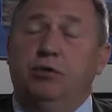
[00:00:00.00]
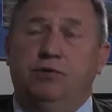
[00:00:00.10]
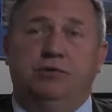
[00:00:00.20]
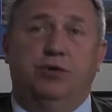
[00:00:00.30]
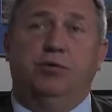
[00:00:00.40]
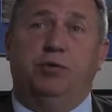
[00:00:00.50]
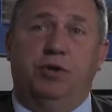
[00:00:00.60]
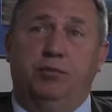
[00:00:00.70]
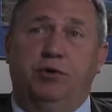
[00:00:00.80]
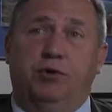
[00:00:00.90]
We've shown that we
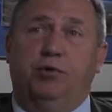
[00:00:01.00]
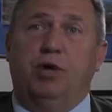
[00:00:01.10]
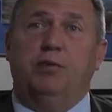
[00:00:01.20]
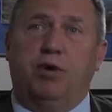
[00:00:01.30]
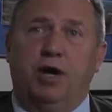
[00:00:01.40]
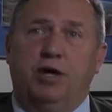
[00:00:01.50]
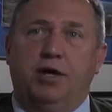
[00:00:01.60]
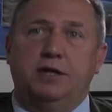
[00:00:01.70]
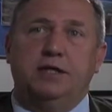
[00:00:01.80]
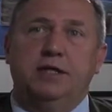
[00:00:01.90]
can build great
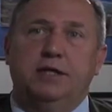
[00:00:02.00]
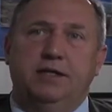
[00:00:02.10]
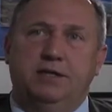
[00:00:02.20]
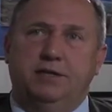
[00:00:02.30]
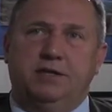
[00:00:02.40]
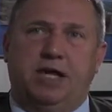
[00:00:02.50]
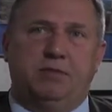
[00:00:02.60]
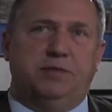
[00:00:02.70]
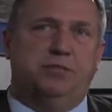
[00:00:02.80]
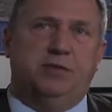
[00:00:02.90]
product in
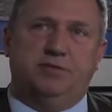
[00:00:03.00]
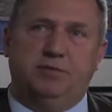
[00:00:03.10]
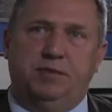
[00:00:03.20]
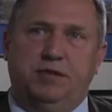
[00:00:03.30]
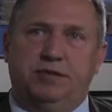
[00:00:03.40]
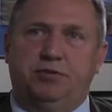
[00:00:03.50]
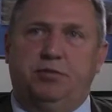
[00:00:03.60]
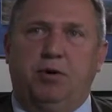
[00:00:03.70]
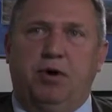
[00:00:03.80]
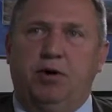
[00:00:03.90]
establishment of some
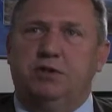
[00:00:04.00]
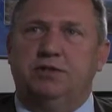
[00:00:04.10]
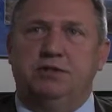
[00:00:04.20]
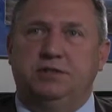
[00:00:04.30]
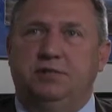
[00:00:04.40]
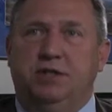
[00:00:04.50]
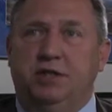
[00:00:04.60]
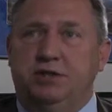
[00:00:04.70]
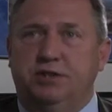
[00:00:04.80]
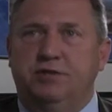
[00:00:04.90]
industrial parks and some
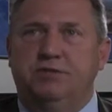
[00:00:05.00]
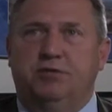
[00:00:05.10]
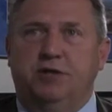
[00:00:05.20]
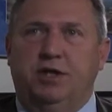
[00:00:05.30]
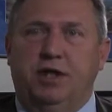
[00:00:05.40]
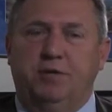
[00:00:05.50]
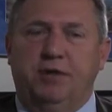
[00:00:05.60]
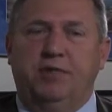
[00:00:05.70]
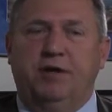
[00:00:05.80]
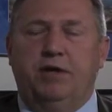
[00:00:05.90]
initiatives for
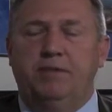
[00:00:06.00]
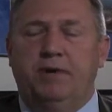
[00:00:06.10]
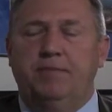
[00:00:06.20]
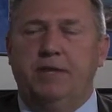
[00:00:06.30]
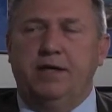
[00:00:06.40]
economic development.